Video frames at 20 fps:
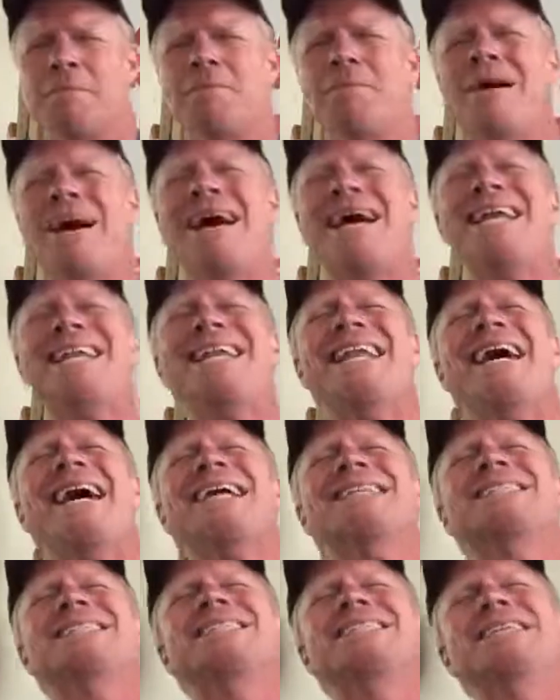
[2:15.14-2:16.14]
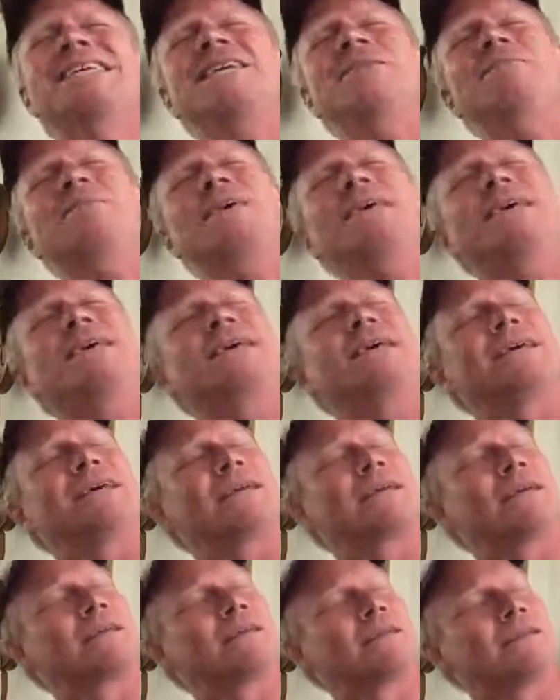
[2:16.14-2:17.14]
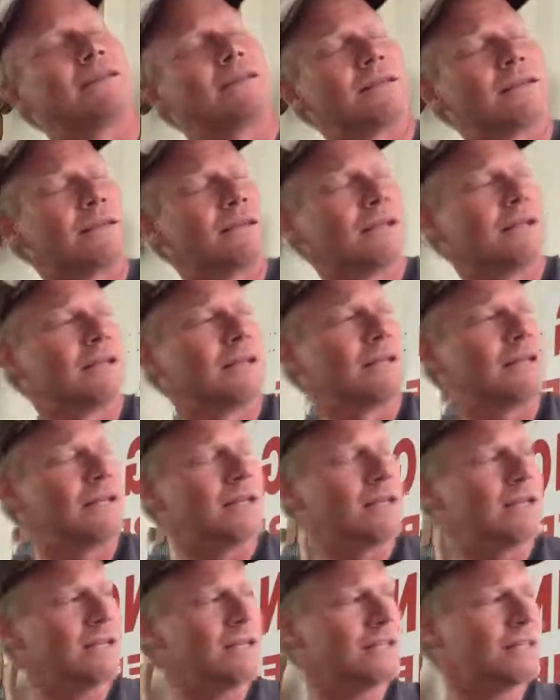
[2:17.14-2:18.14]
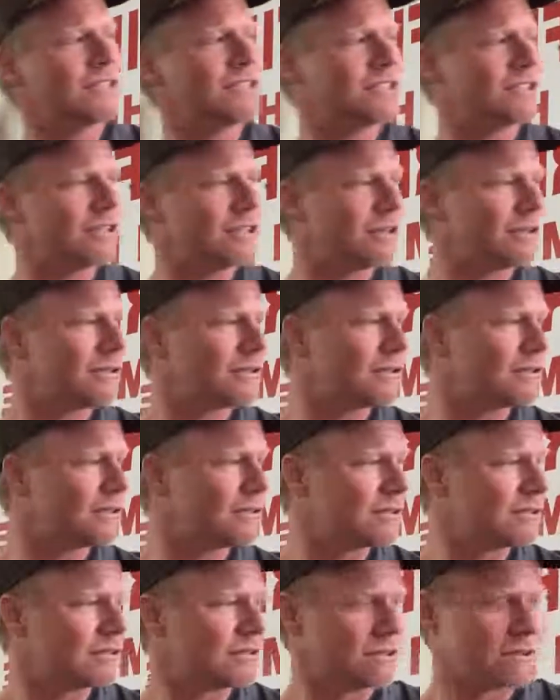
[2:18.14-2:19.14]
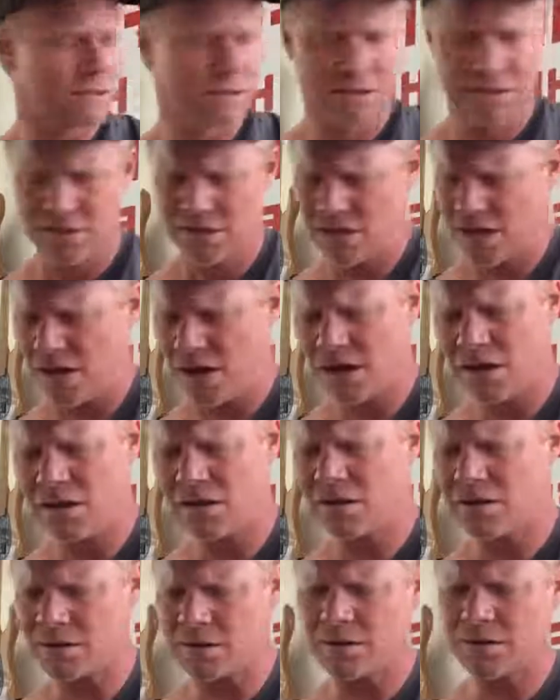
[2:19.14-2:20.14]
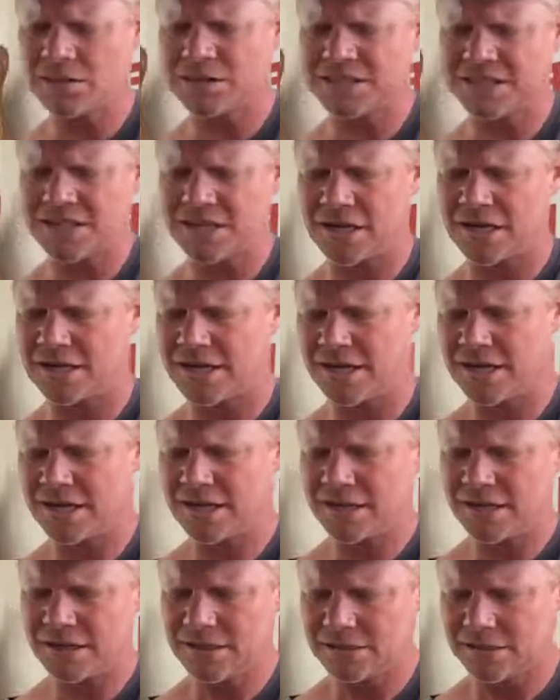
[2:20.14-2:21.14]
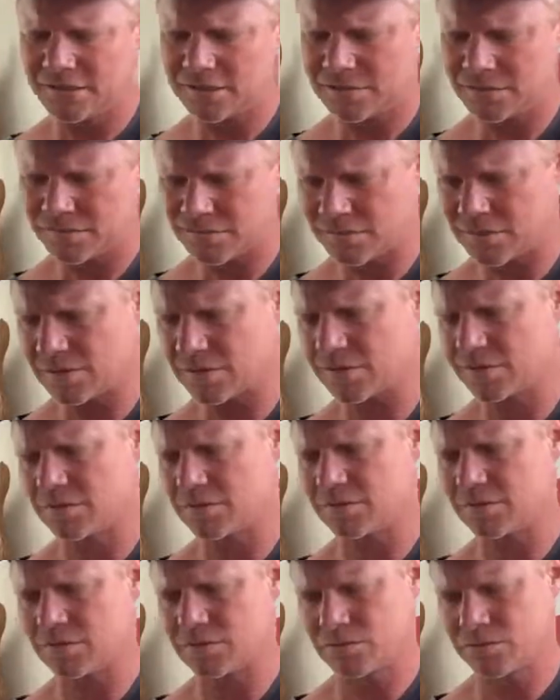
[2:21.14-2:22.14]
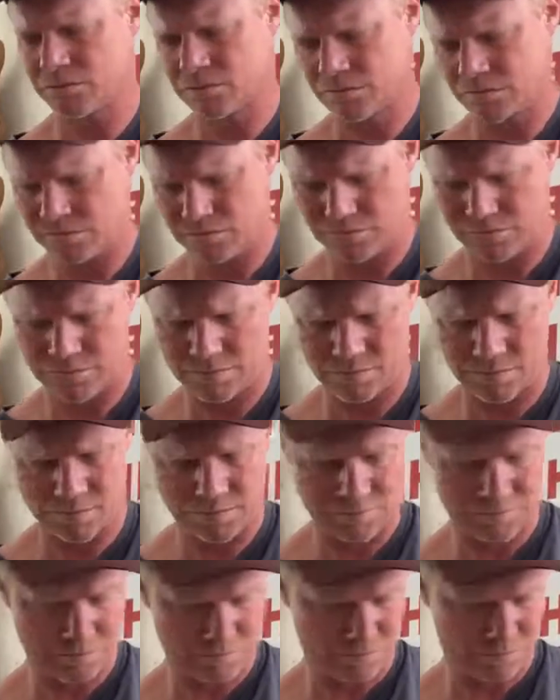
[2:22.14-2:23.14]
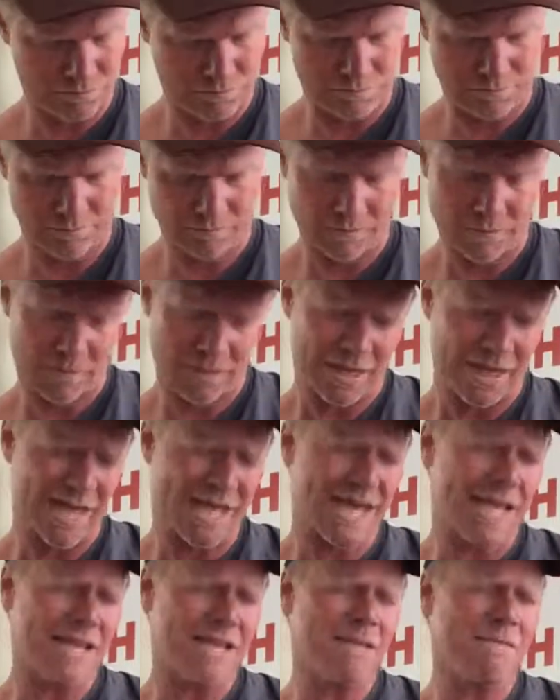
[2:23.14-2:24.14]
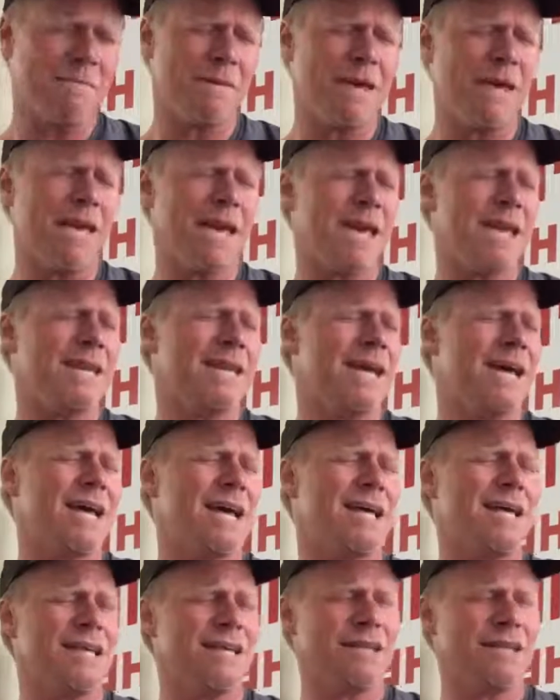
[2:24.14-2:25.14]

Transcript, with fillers: might not see me in church on Sunday, and you may not